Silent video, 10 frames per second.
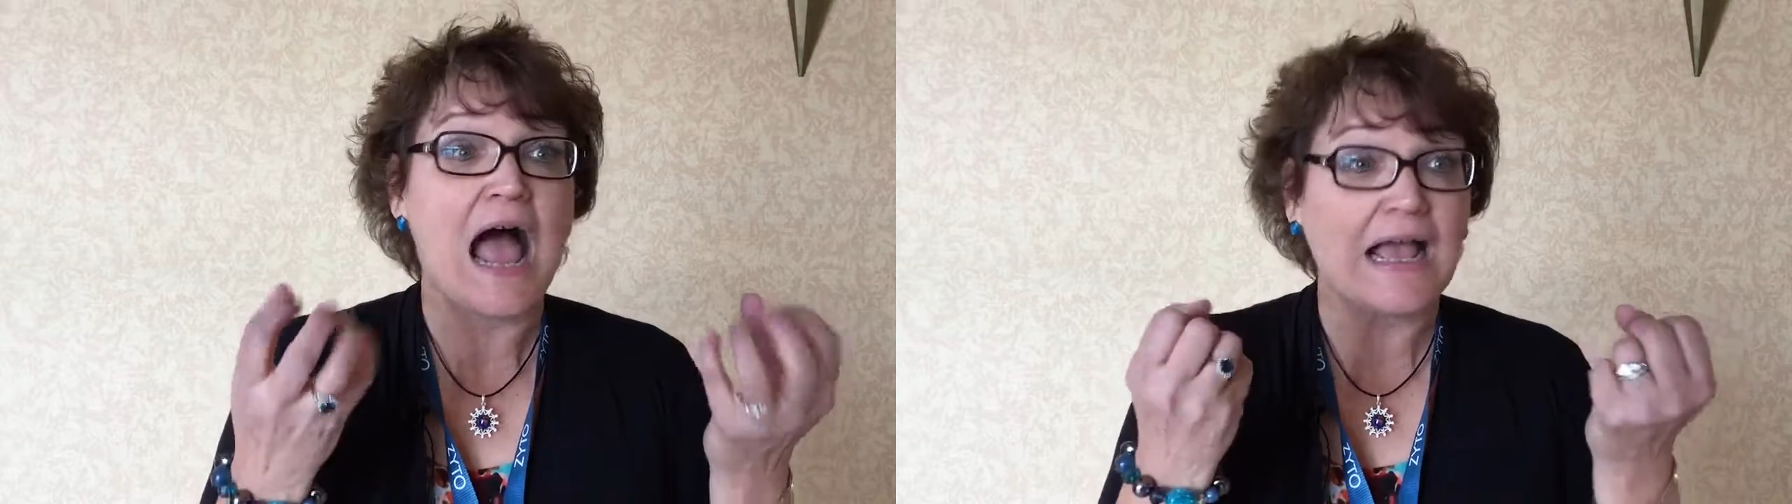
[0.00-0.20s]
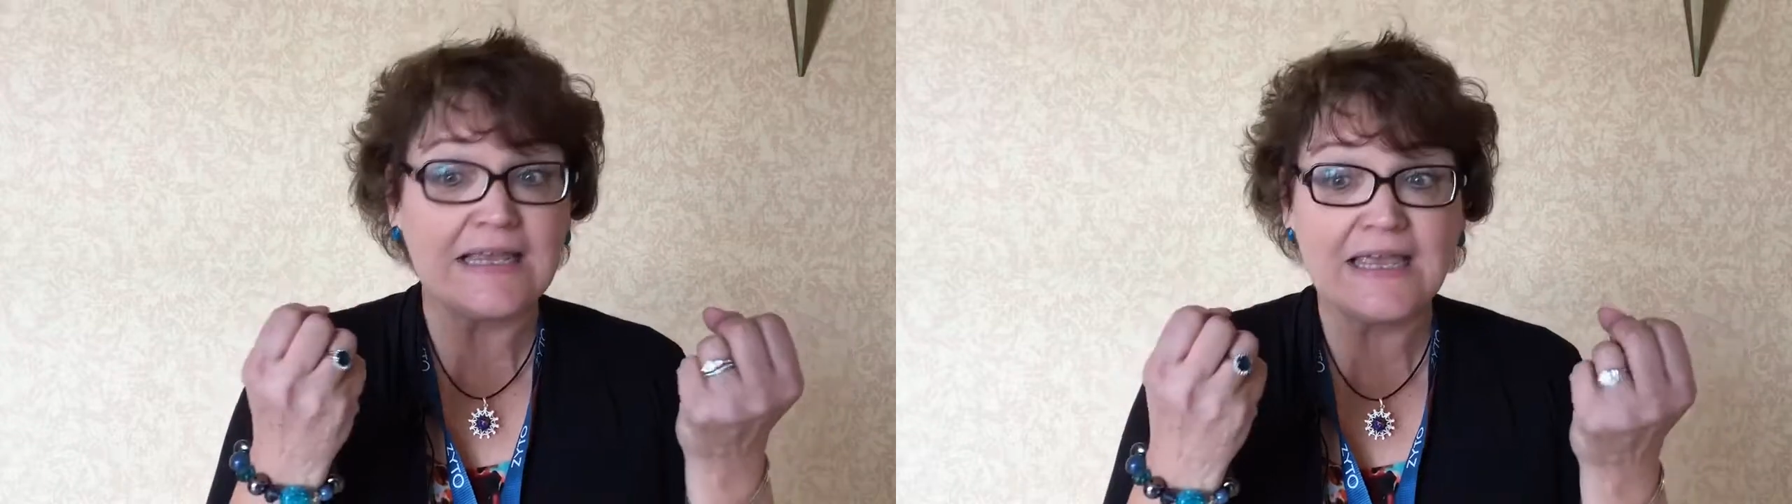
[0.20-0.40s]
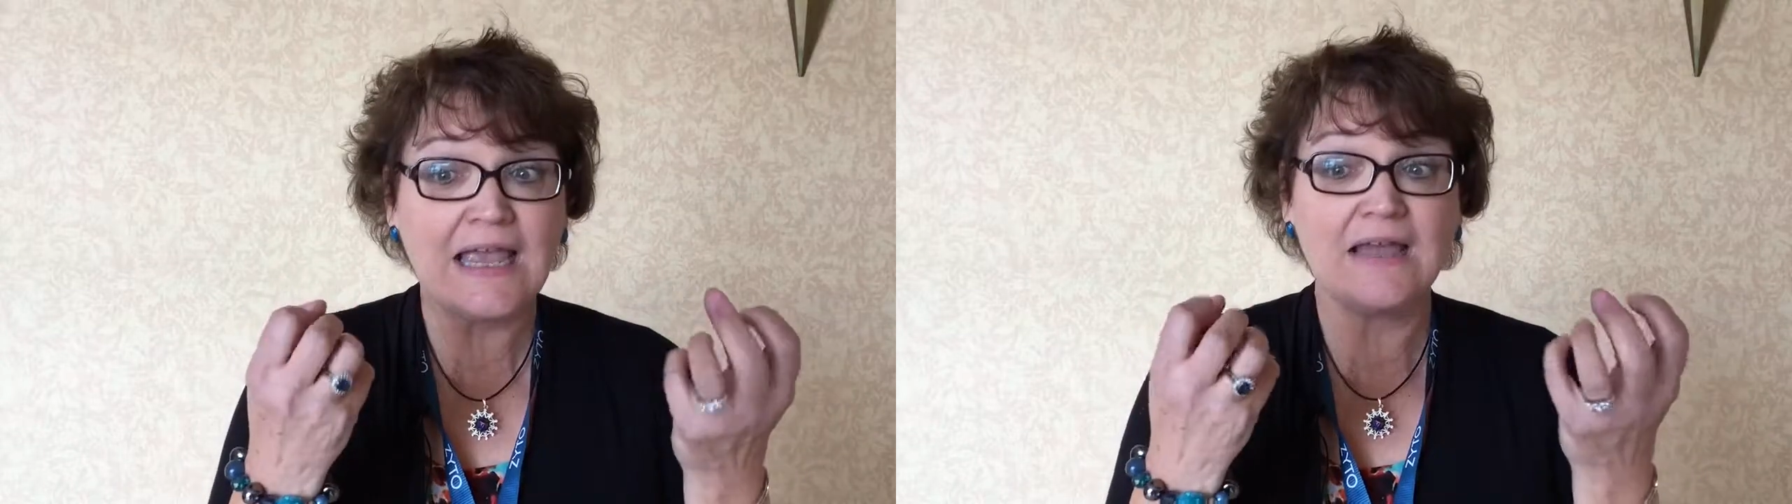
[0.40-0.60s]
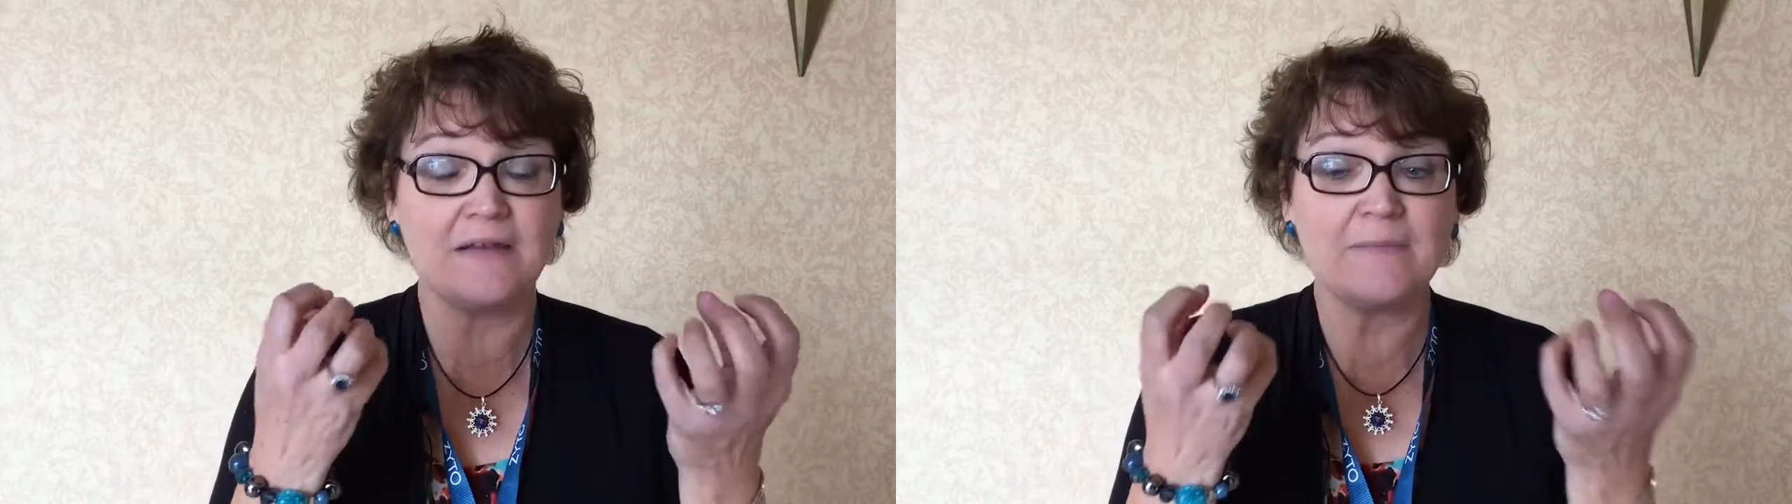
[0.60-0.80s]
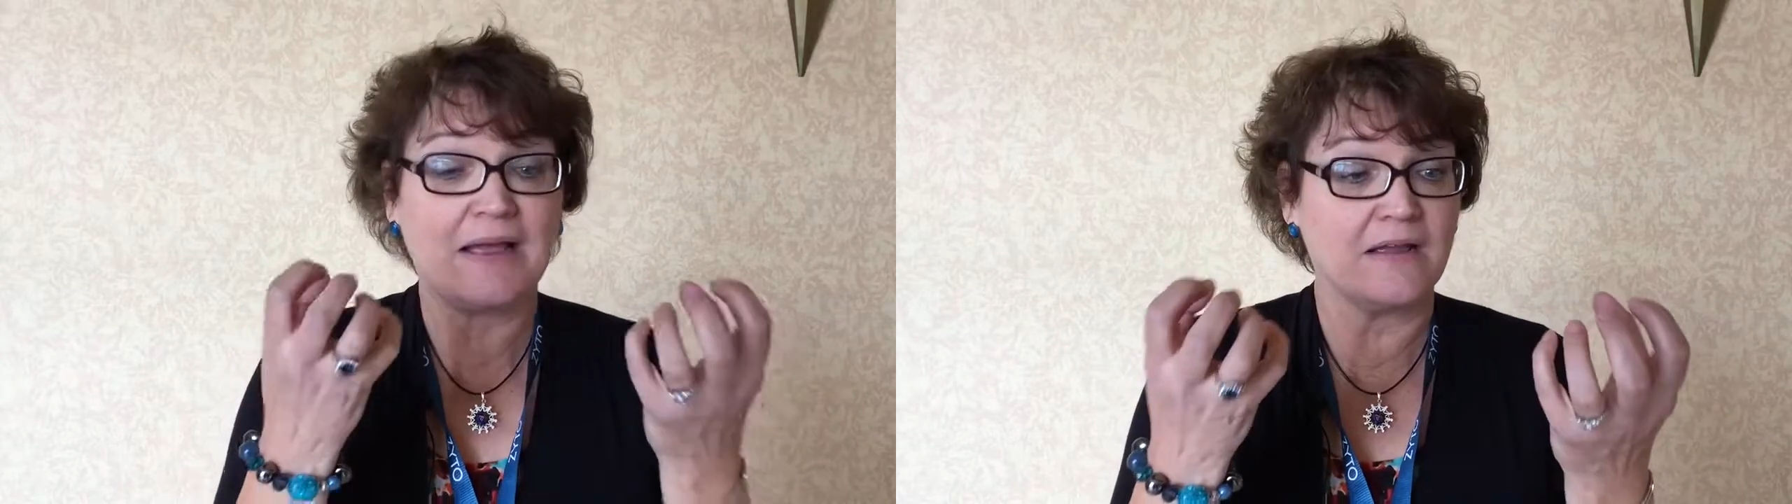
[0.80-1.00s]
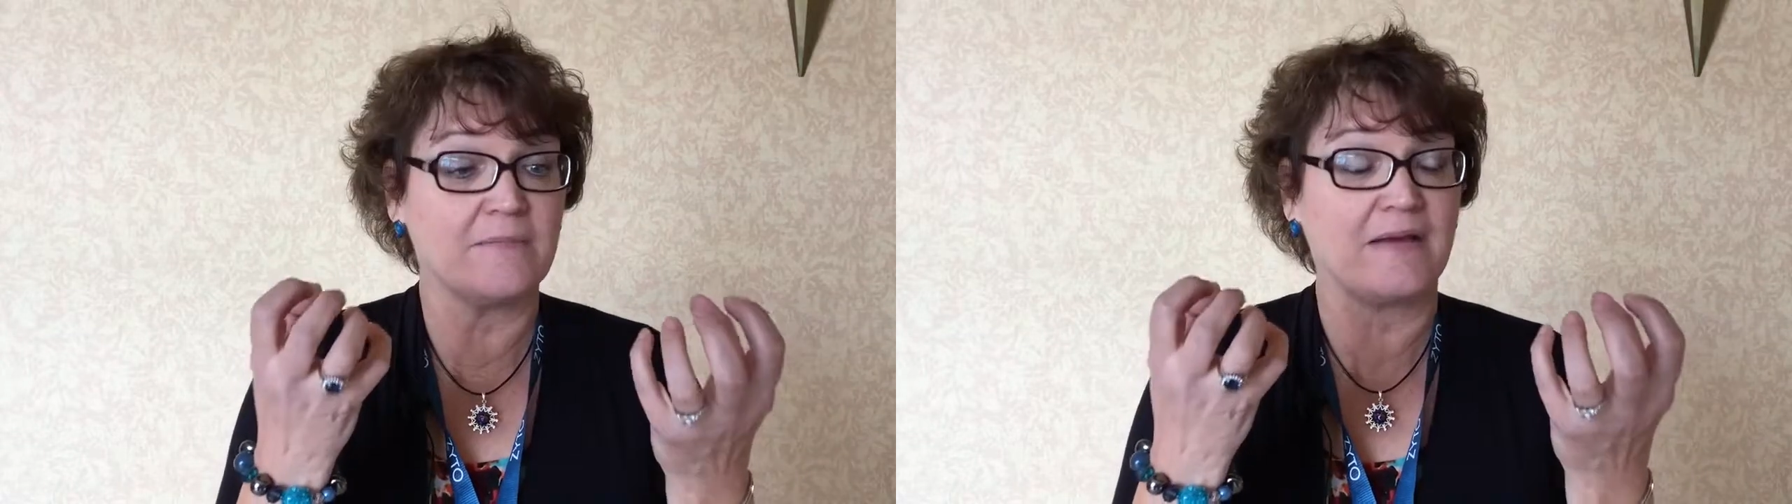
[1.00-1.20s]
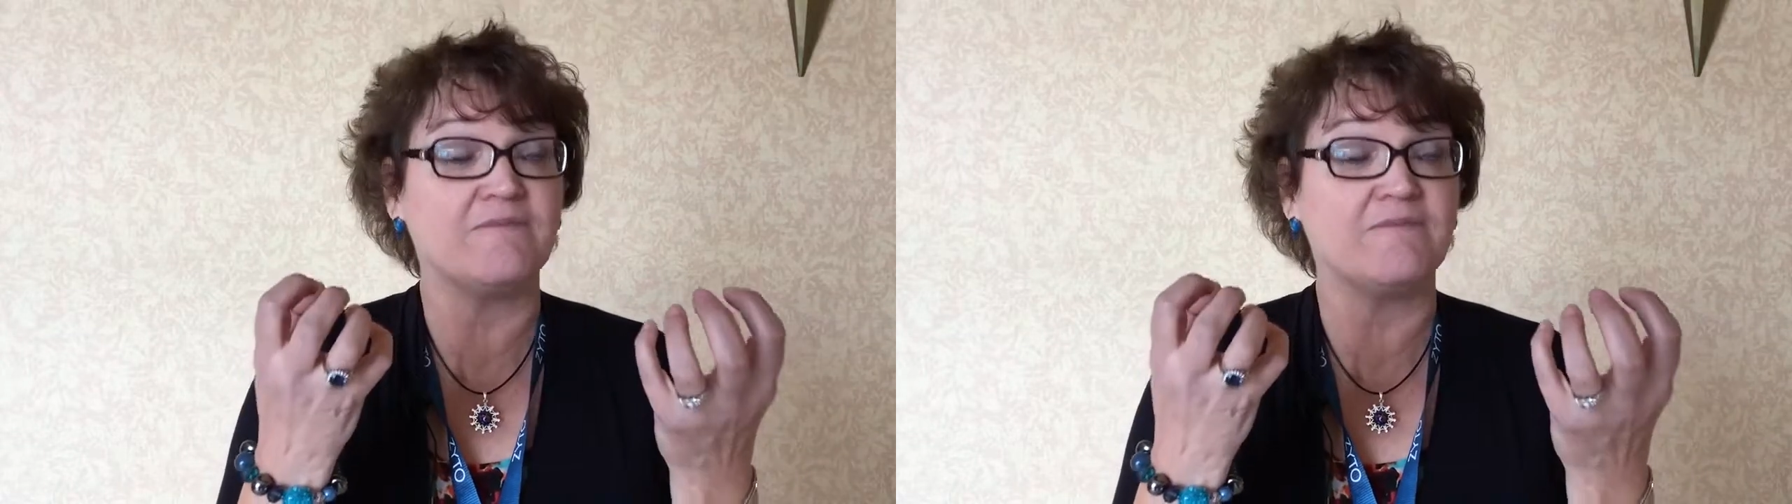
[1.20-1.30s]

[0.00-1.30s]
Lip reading: I can't, my